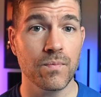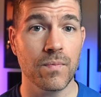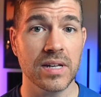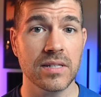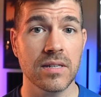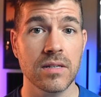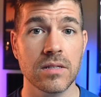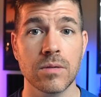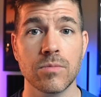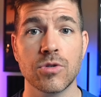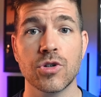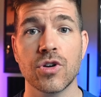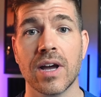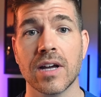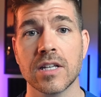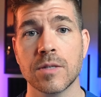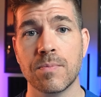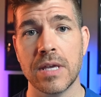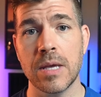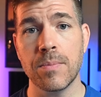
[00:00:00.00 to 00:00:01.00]
my system
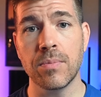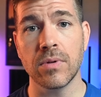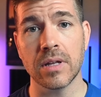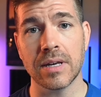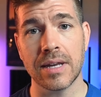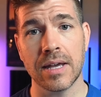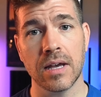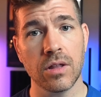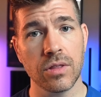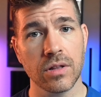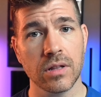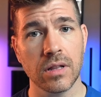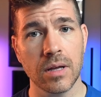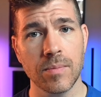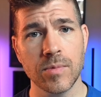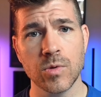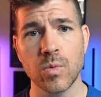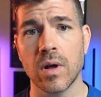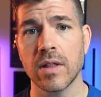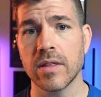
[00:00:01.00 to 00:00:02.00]
tracks people in health
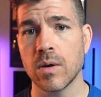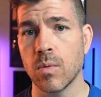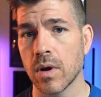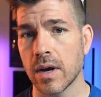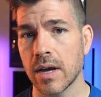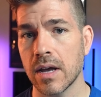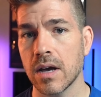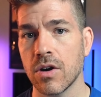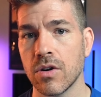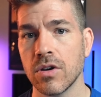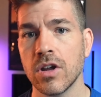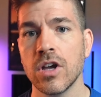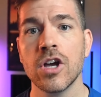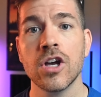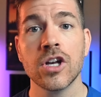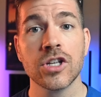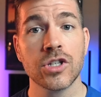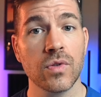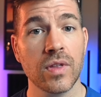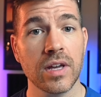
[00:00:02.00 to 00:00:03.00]
clubs while they work out
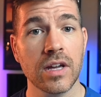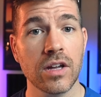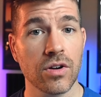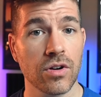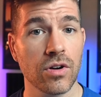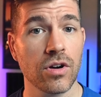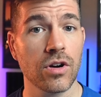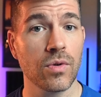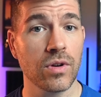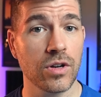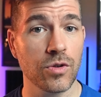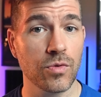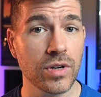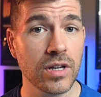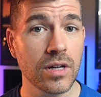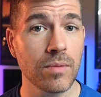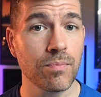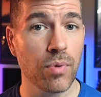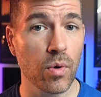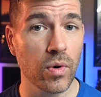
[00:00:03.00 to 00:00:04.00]
so they can earn and
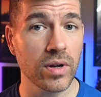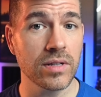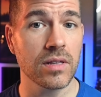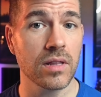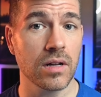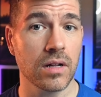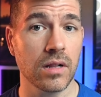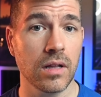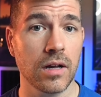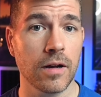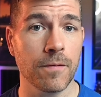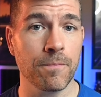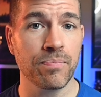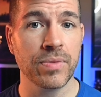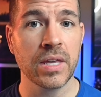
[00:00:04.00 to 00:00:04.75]
redeem points at the club.